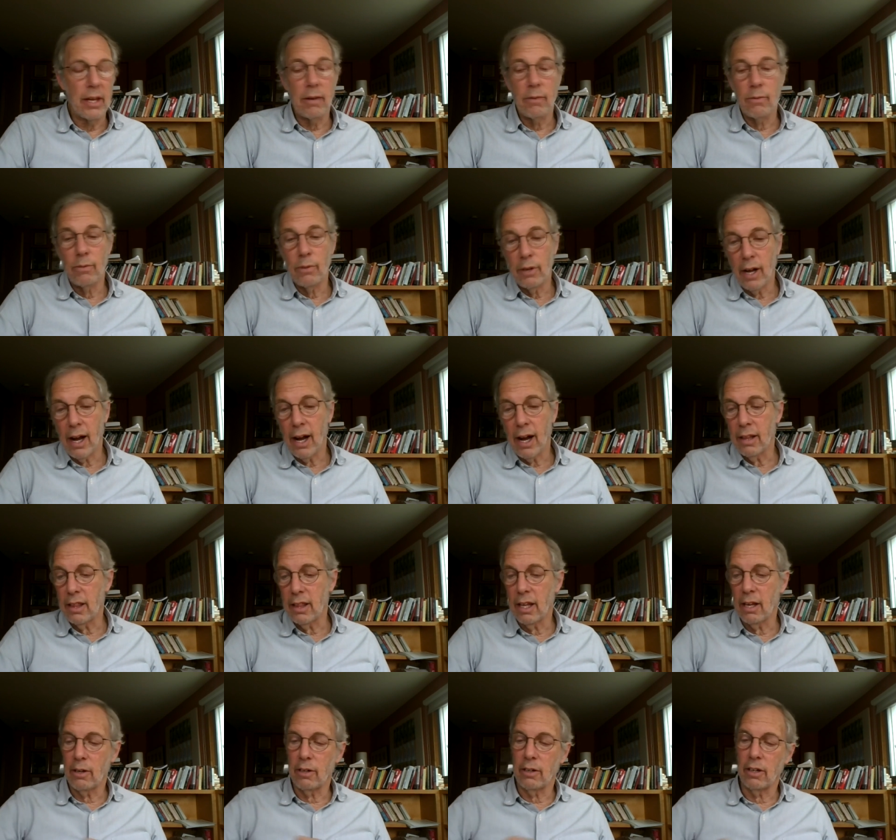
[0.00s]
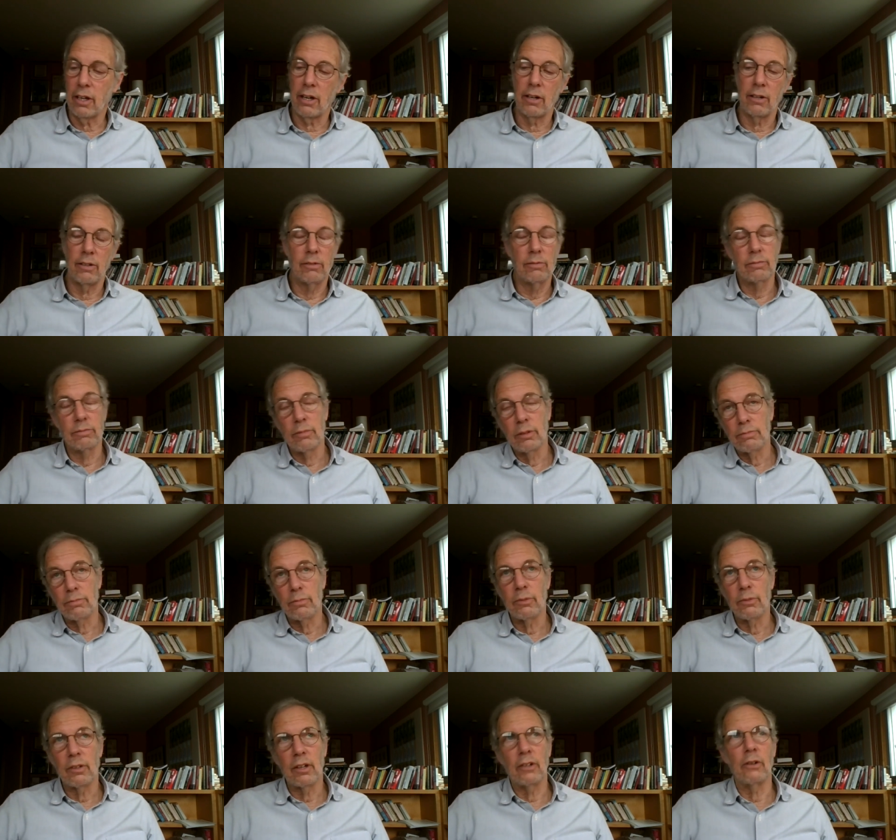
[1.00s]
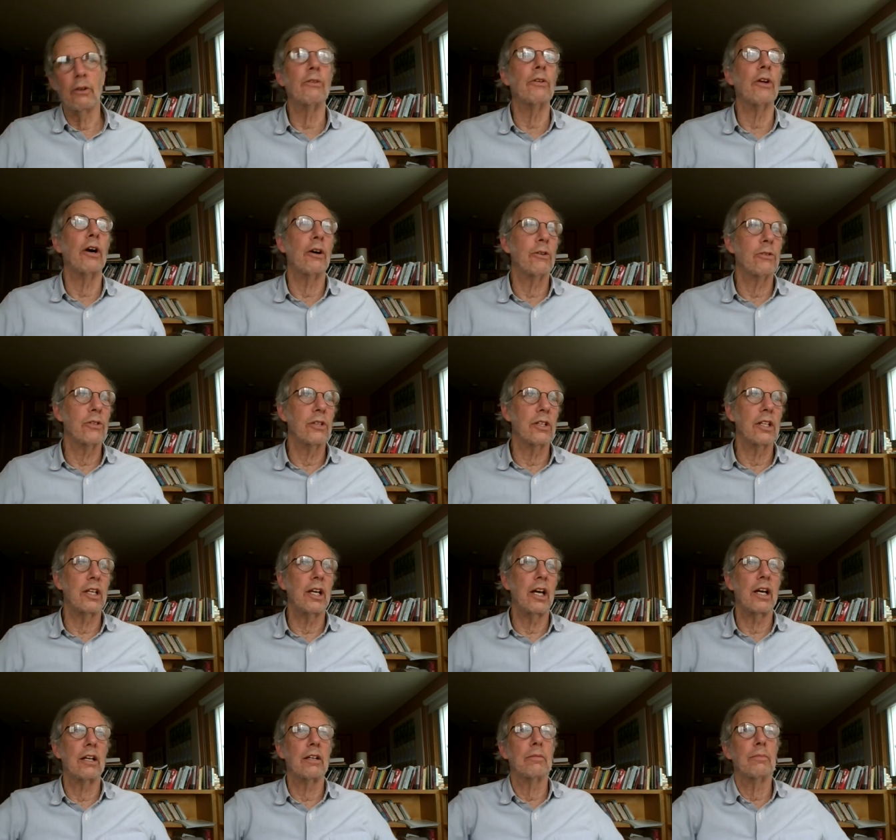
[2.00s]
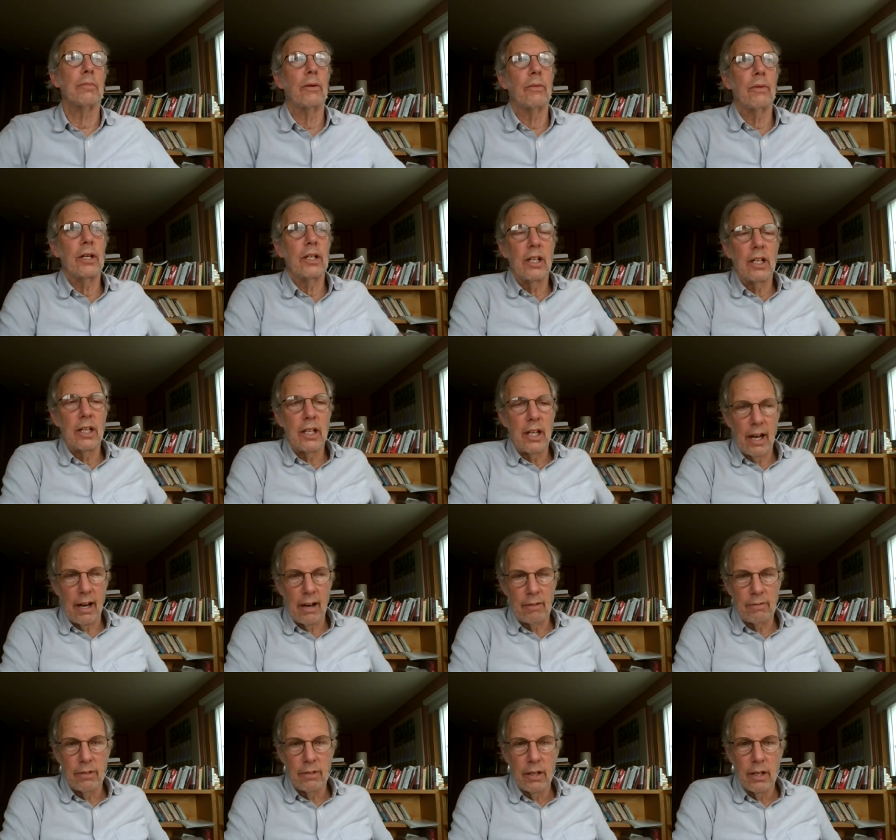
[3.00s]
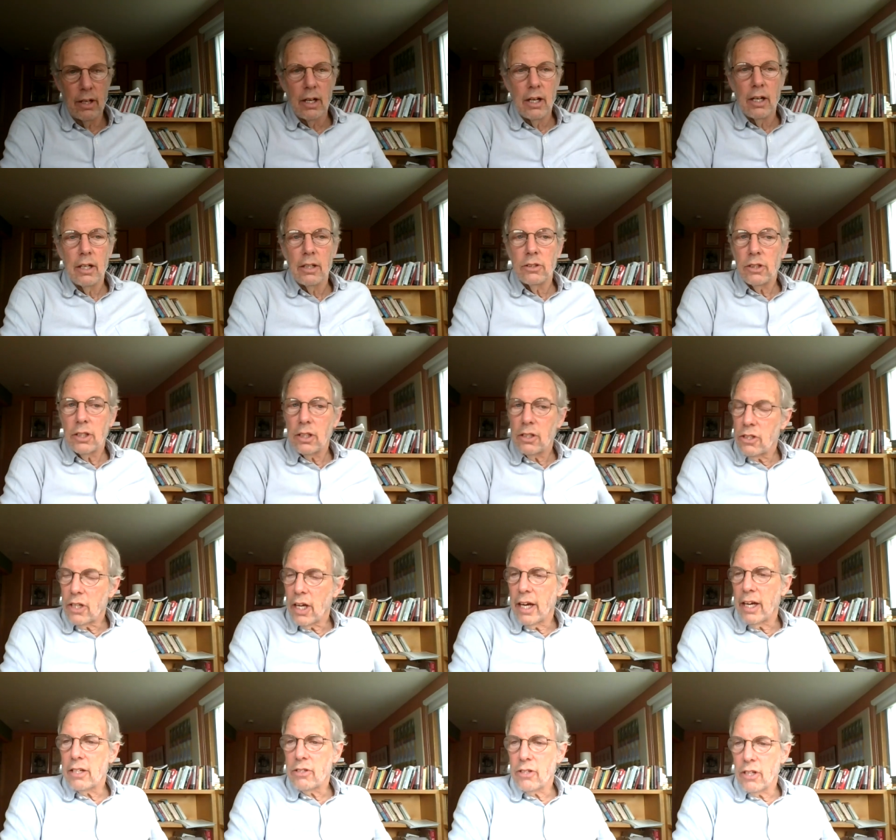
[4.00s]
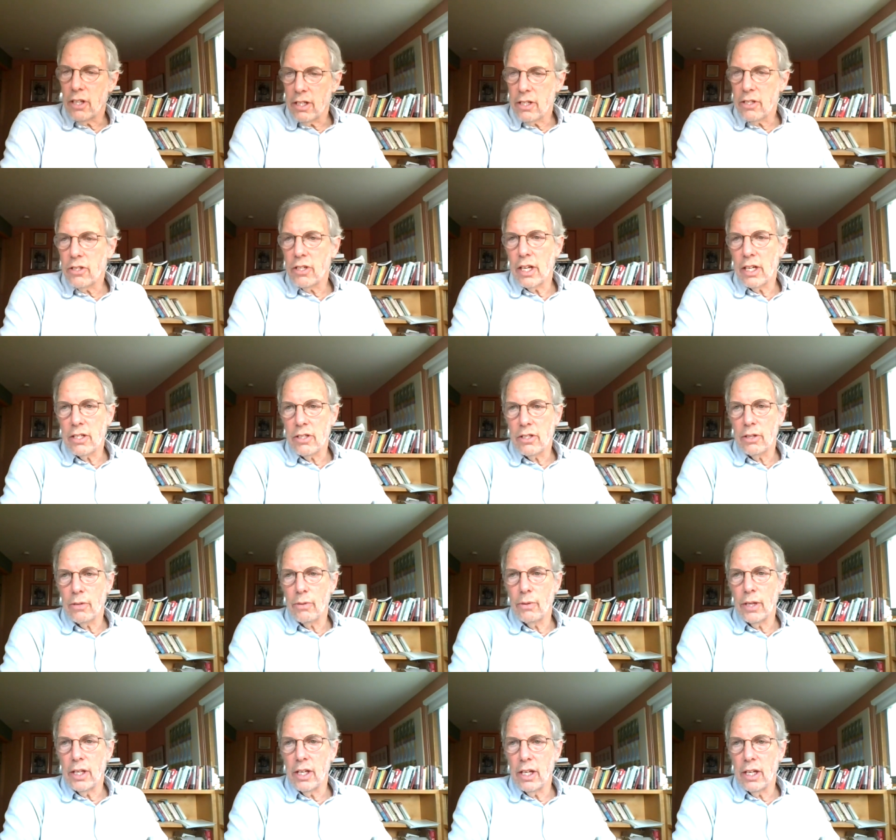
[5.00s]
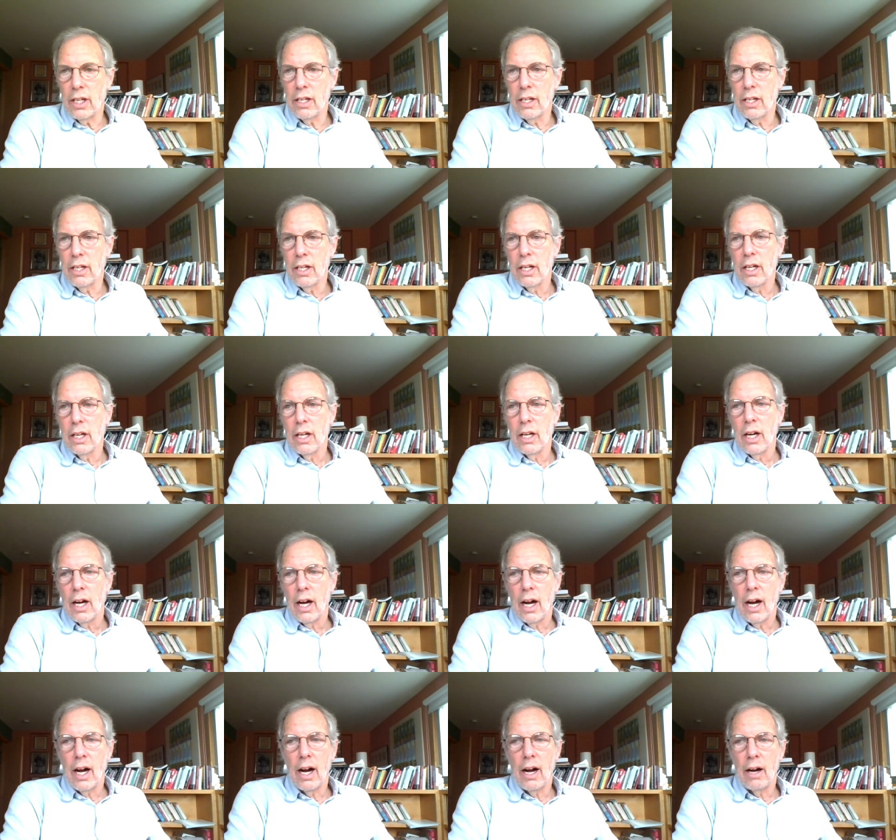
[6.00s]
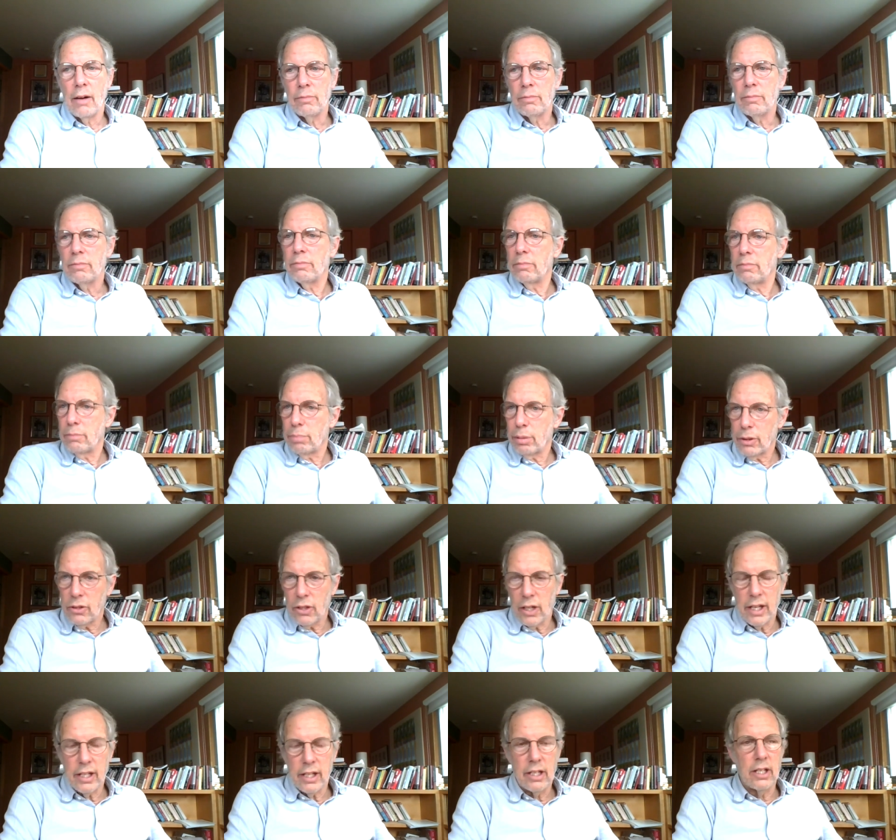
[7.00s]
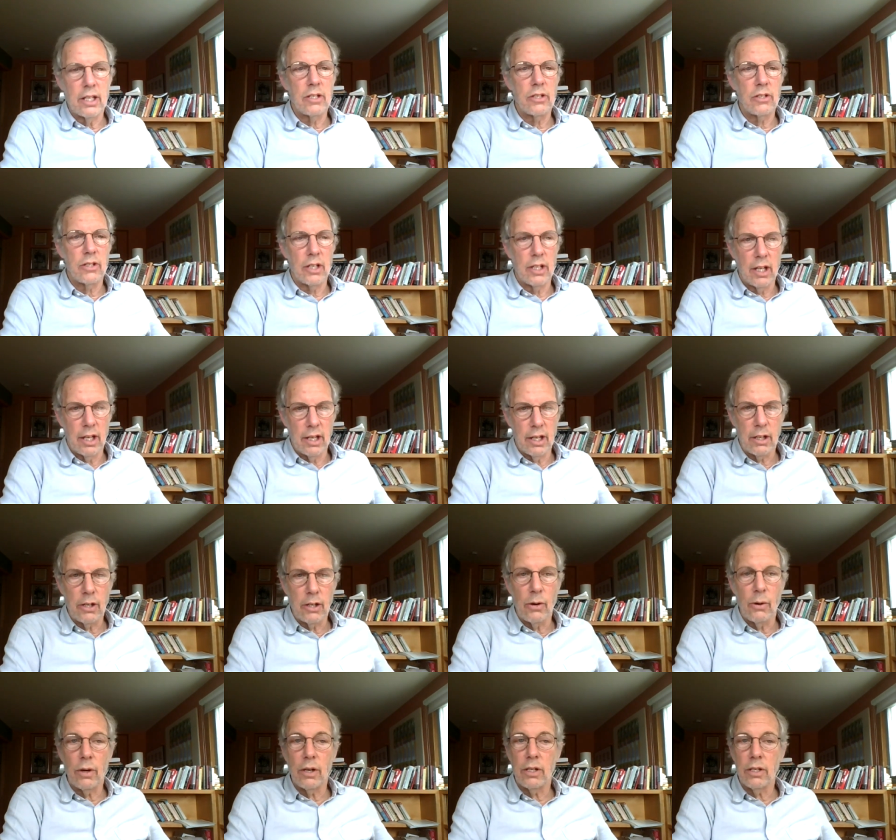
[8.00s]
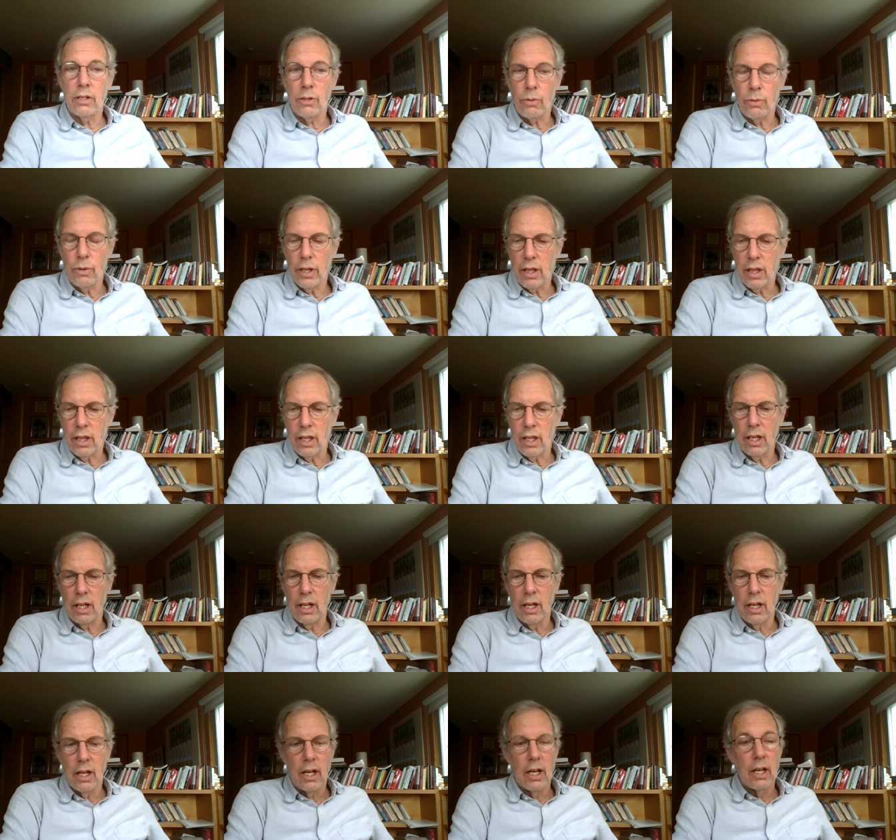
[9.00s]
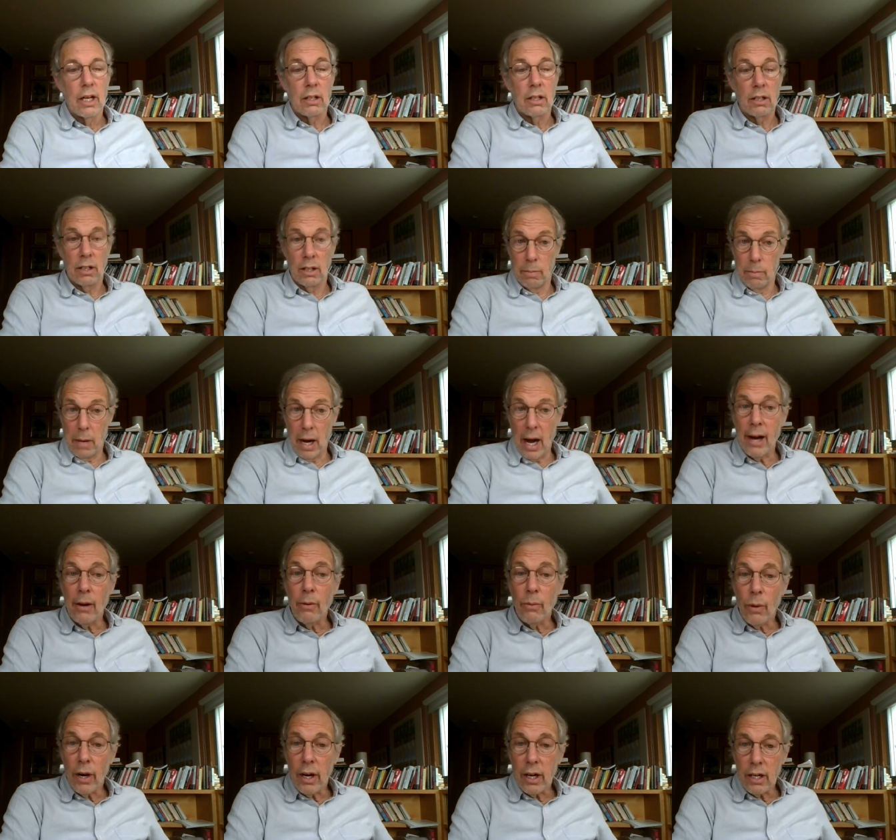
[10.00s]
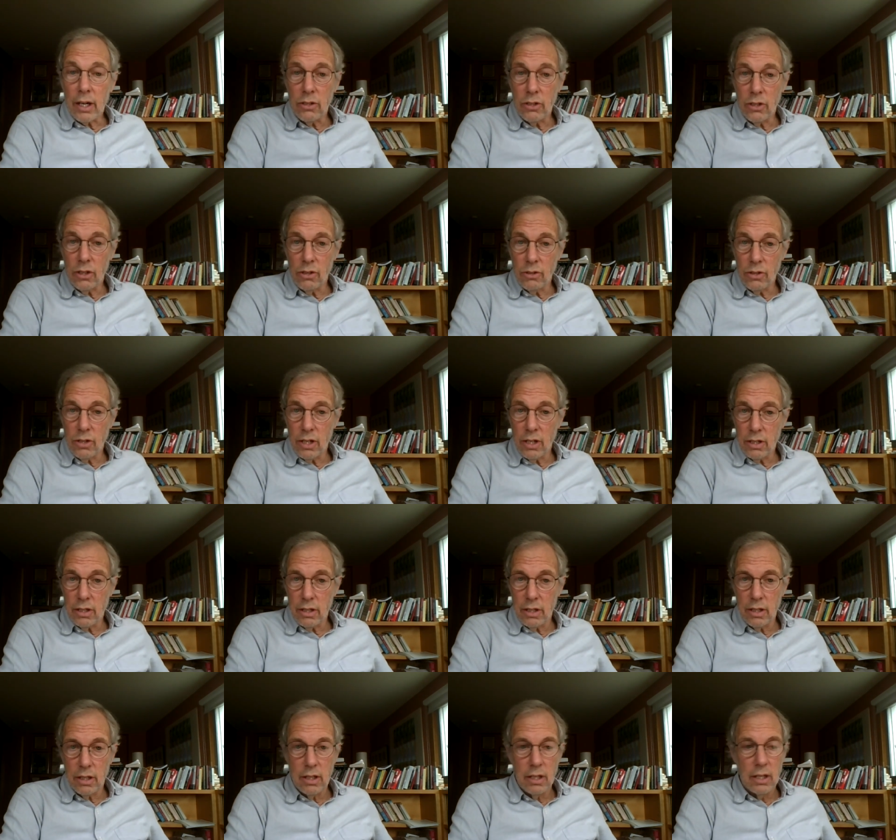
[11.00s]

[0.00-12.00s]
And I think, you know, who knows in the end, but we did have success in the sense that we did um, present this in accordance with the, the mine workers union